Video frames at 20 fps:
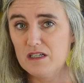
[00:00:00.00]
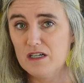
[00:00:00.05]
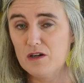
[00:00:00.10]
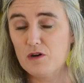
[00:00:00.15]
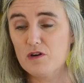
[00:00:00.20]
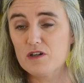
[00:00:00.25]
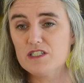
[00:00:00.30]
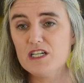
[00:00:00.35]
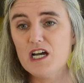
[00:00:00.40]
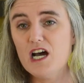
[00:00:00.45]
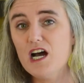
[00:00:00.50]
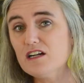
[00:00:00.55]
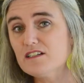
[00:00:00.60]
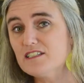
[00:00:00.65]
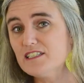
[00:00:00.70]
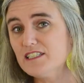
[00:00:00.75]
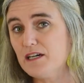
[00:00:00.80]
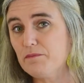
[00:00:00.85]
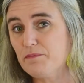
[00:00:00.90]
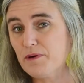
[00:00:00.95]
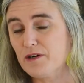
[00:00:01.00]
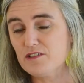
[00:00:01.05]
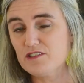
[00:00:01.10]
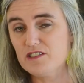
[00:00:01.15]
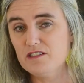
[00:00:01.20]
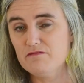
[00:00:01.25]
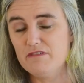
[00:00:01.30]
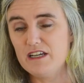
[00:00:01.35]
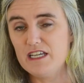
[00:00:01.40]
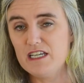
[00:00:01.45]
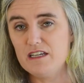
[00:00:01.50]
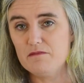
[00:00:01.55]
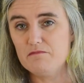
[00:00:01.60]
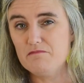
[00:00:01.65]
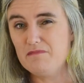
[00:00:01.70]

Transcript: or talk to that person we